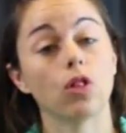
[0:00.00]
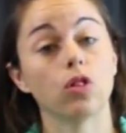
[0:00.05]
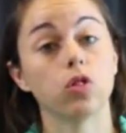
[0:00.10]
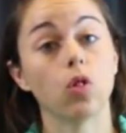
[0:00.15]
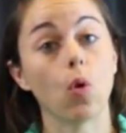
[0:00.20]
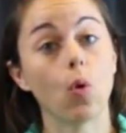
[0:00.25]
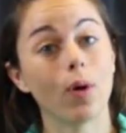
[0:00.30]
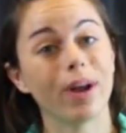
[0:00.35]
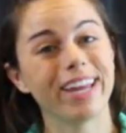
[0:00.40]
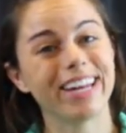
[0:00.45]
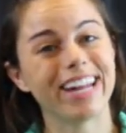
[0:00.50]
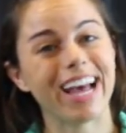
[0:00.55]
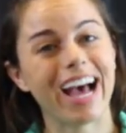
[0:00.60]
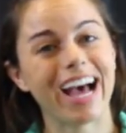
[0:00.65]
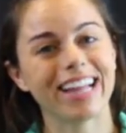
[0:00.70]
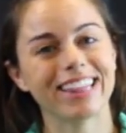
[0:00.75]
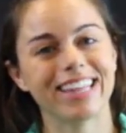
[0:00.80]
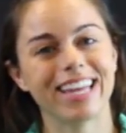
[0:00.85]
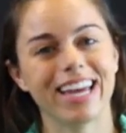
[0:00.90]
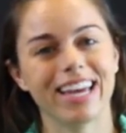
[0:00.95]
loin
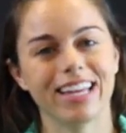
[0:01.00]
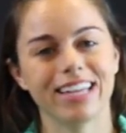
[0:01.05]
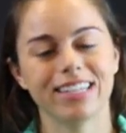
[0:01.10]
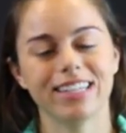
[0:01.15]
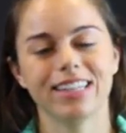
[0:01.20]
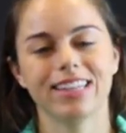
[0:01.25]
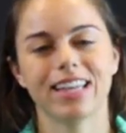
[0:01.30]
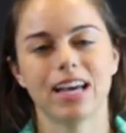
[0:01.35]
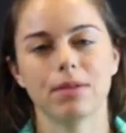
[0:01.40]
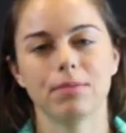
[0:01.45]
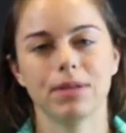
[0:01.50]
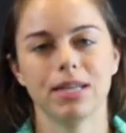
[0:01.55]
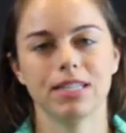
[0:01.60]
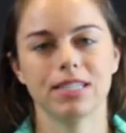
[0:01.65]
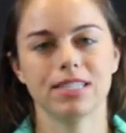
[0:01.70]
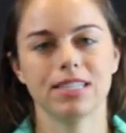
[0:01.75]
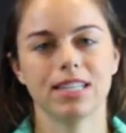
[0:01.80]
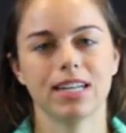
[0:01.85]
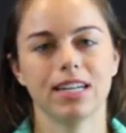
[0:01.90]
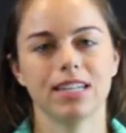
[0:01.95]
at the end, that
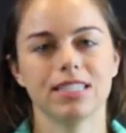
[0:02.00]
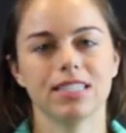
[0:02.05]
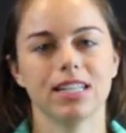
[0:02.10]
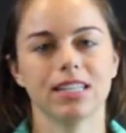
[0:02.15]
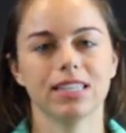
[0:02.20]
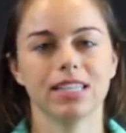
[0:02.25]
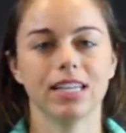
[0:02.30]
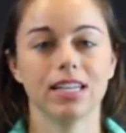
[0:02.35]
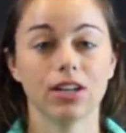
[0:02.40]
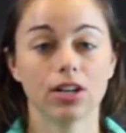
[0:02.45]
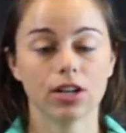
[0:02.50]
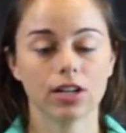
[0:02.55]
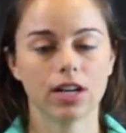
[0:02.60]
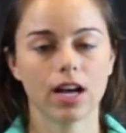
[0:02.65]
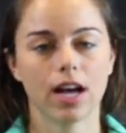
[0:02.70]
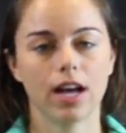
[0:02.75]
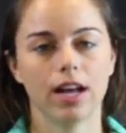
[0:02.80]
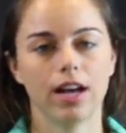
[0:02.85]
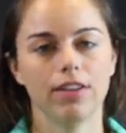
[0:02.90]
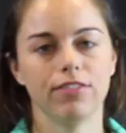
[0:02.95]
means that it's a leaner
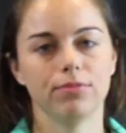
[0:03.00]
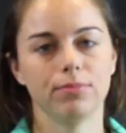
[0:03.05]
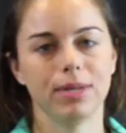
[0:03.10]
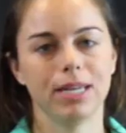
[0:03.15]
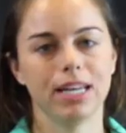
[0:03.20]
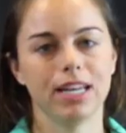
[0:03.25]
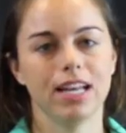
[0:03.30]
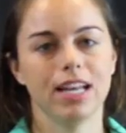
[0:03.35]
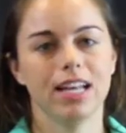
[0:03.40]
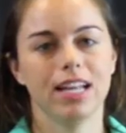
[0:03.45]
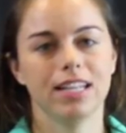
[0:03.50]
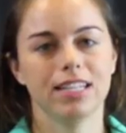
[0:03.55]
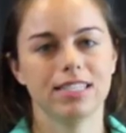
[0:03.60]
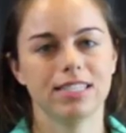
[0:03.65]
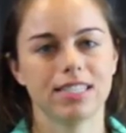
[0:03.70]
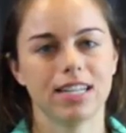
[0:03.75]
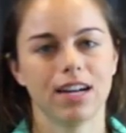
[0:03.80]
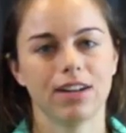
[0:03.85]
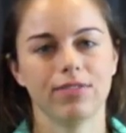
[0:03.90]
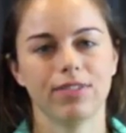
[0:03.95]
cut of meat
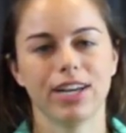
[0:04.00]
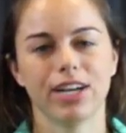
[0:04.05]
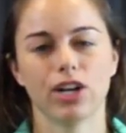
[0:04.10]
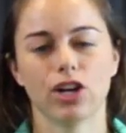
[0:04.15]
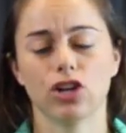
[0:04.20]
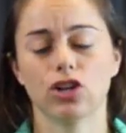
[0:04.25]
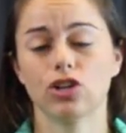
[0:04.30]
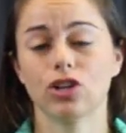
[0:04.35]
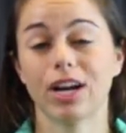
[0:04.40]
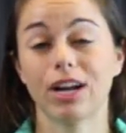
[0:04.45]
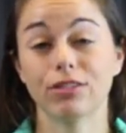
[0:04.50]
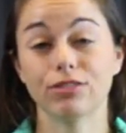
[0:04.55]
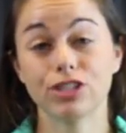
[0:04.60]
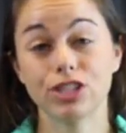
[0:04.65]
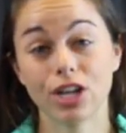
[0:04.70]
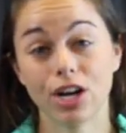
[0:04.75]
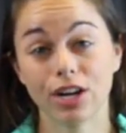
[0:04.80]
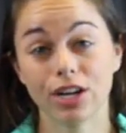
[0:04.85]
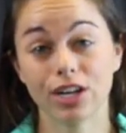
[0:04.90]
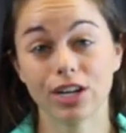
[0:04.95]
instead of like our ground
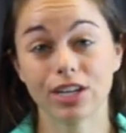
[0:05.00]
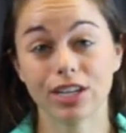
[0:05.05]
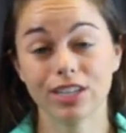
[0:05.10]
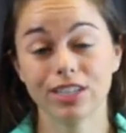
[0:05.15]
chunk.